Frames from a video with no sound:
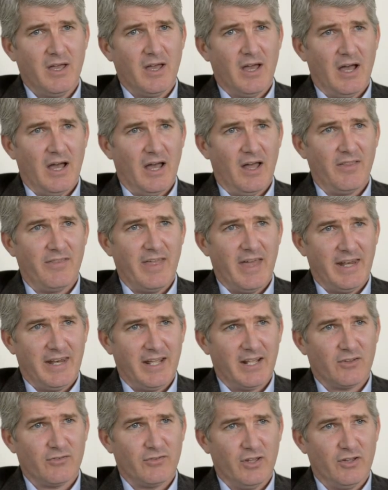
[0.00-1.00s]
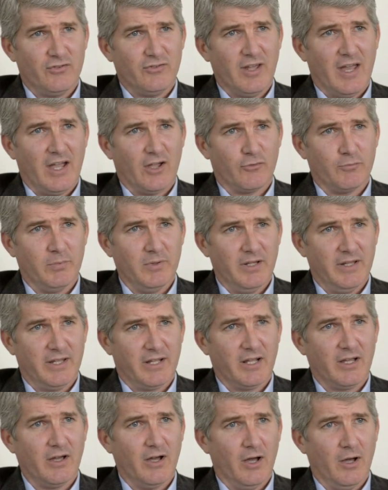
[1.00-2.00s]
that excess taxable
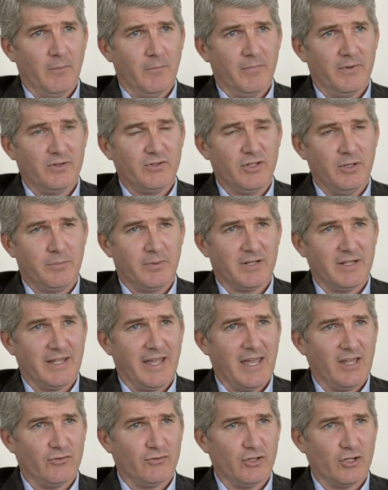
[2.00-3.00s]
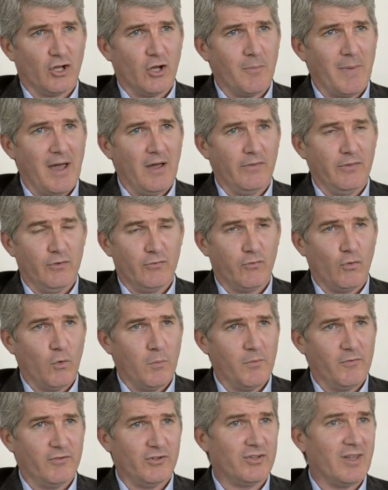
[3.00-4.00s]
income typically has to come out in the
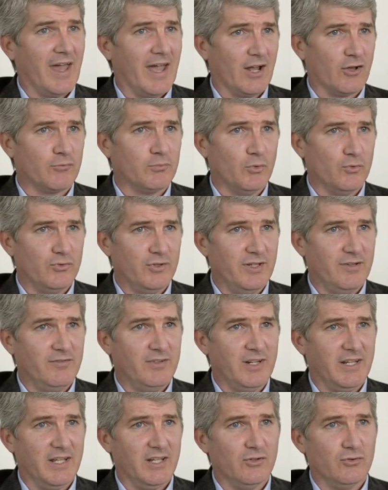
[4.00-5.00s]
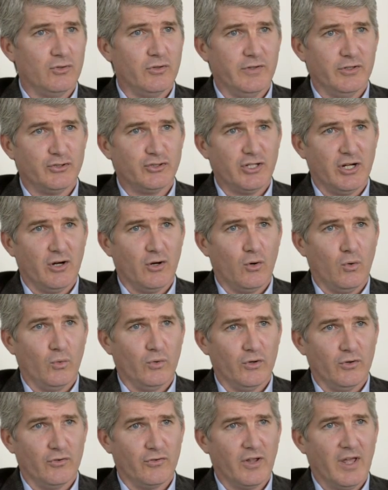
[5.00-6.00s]
form of a taxable dividend to the
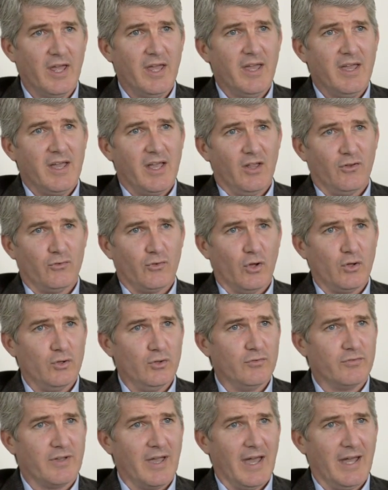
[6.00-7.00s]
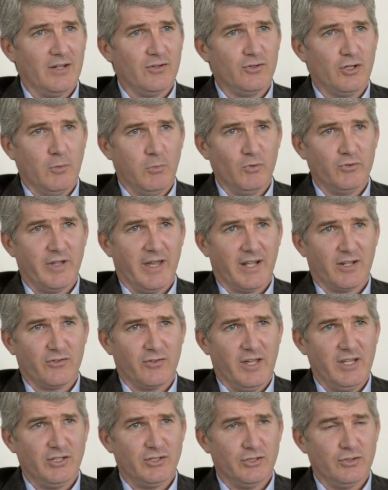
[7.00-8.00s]
shareholders. And so you've got double
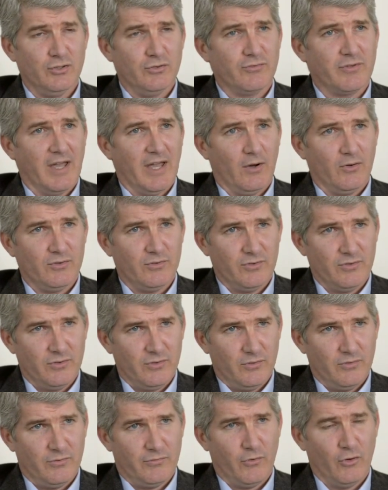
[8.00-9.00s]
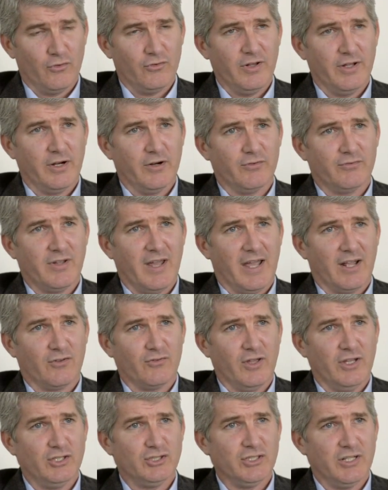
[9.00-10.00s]
taxation. You've got first layer of
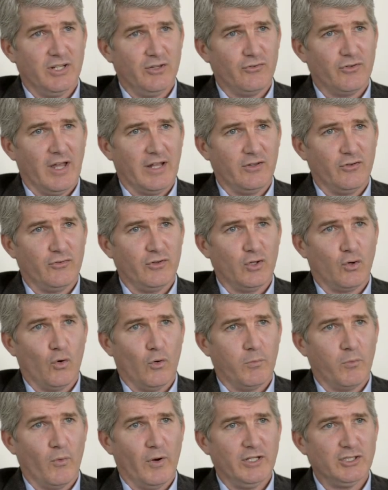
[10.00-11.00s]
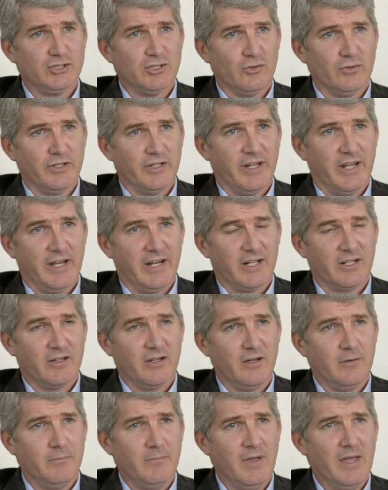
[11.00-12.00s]
taxation inside the C corporation on the net
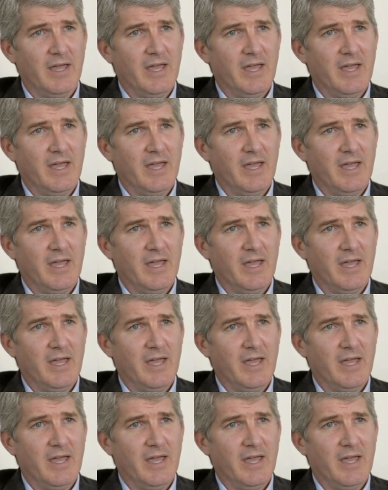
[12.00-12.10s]
income,